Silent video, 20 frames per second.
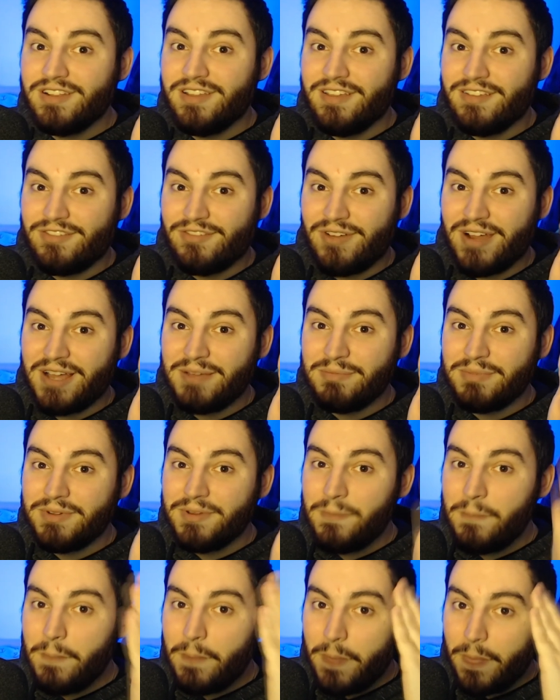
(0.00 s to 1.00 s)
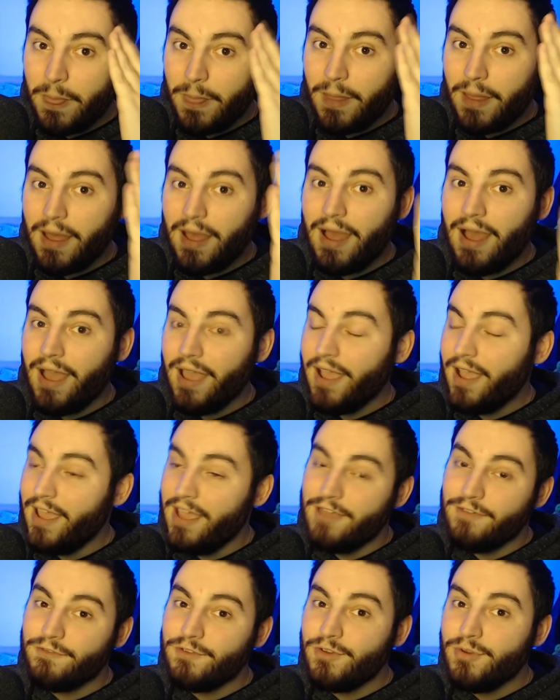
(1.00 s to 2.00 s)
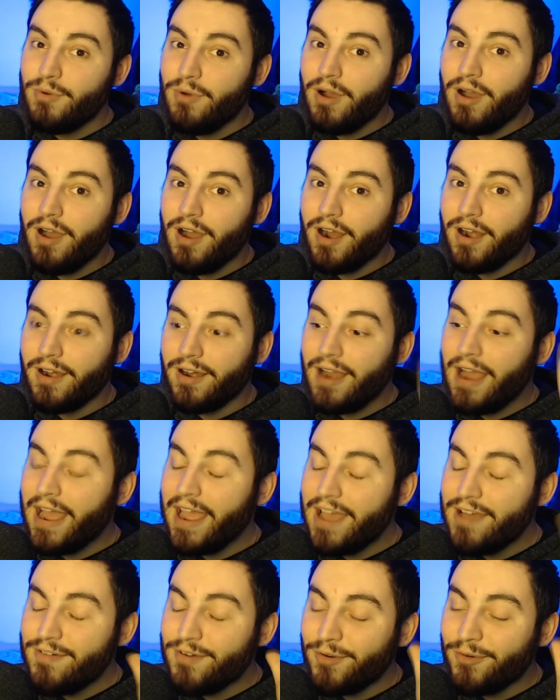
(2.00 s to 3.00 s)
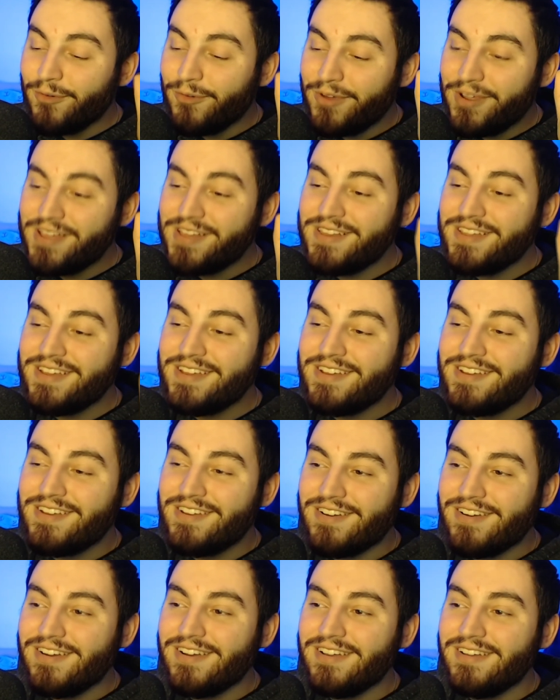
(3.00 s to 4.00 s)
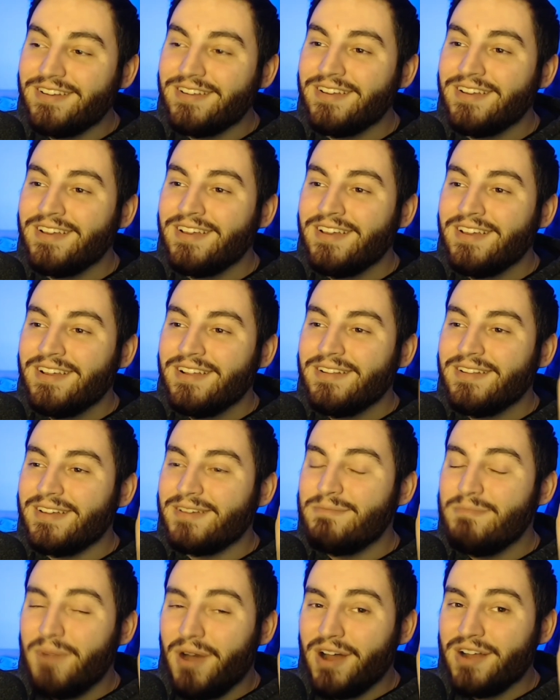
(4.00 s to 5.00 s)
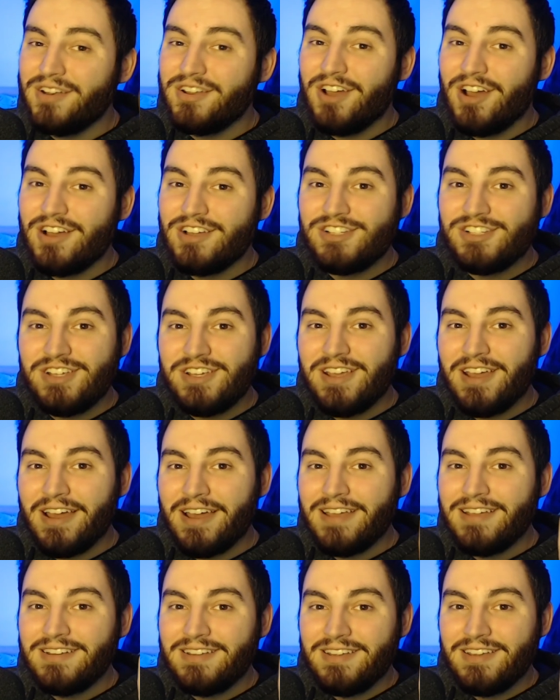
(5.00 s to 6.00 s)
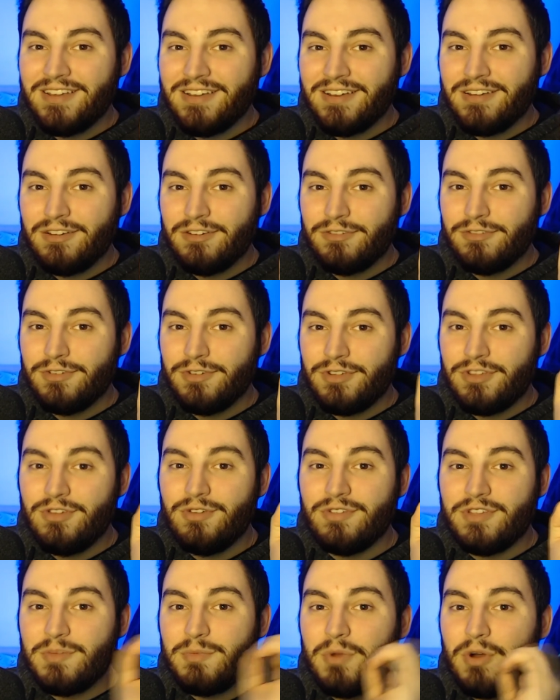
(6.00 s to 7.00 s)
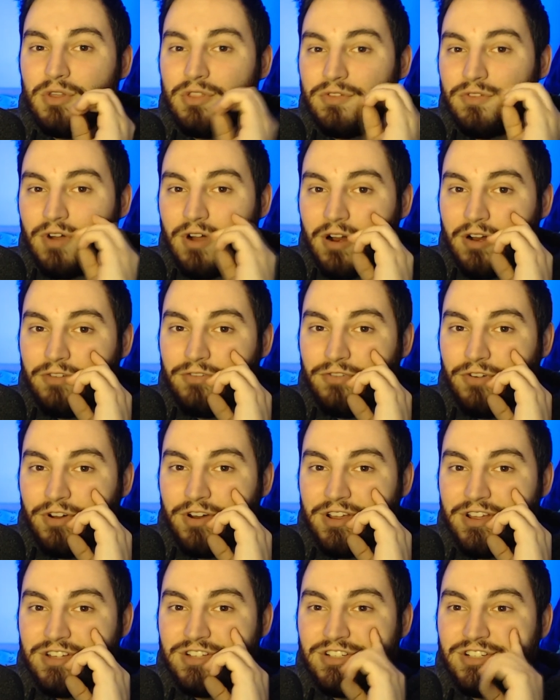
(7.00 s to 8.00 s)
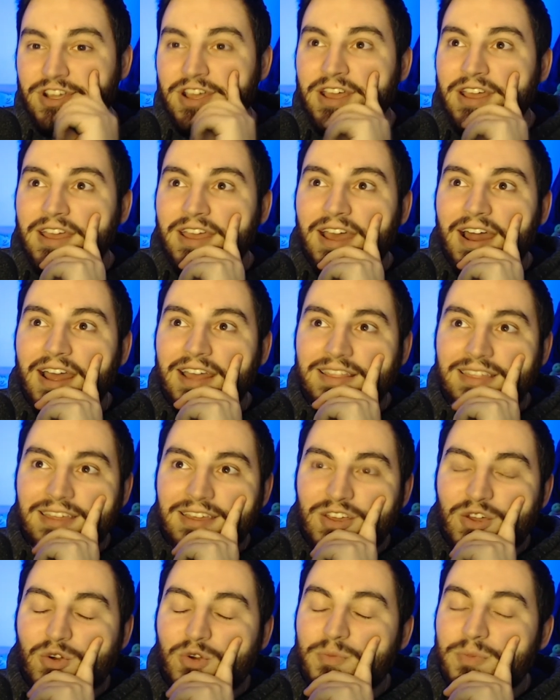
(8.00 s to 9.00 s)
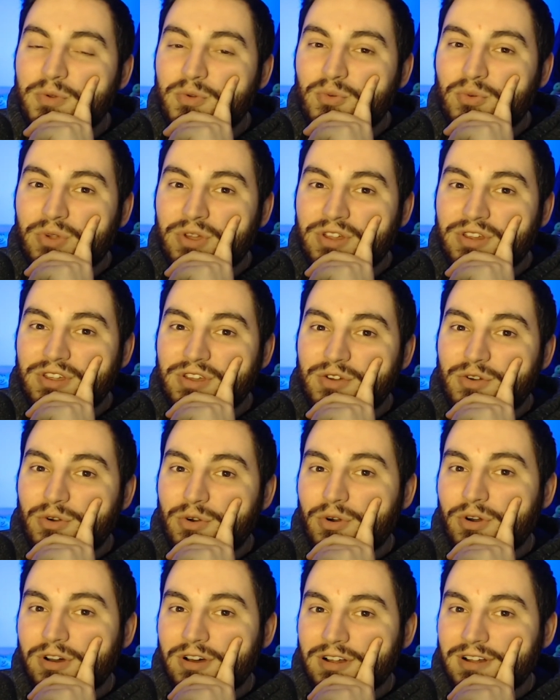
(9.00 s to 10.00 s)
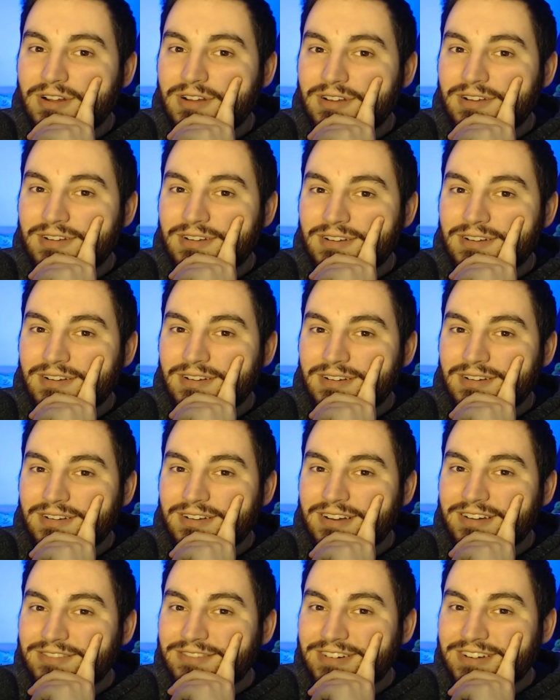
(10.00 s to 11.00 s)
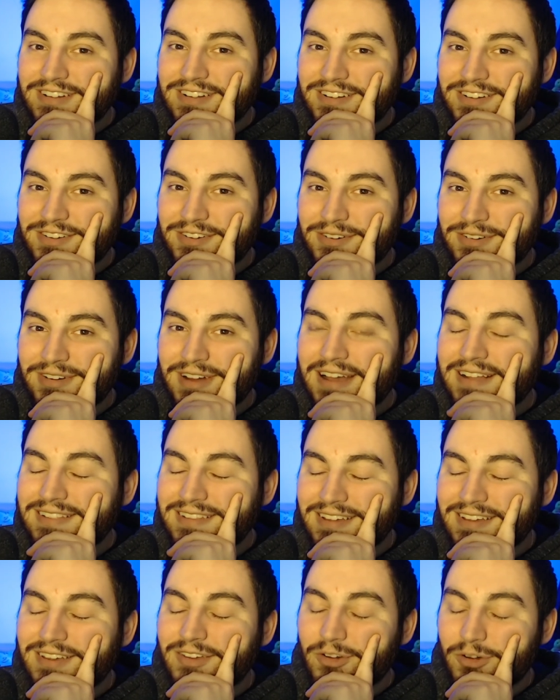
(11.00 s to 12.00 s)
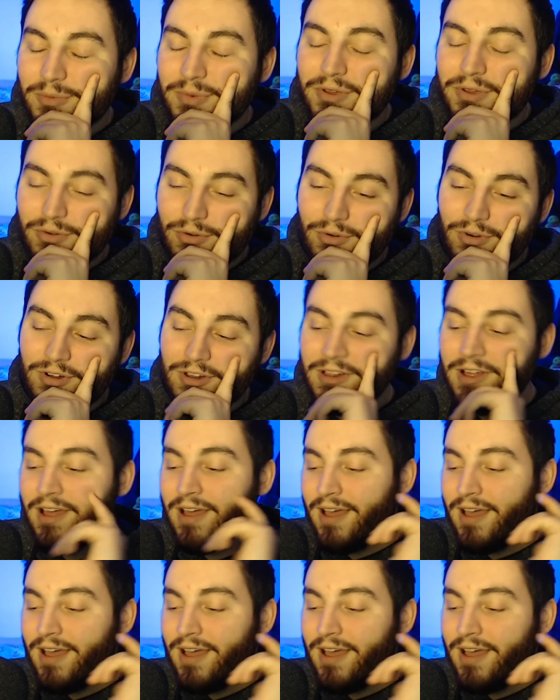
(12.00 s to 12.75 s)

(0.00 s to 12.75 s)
this, Rep, if you are, I have a really good, like, montage-y idea using both of our footage. I think it would be really cool. I really do. I think it would be cool.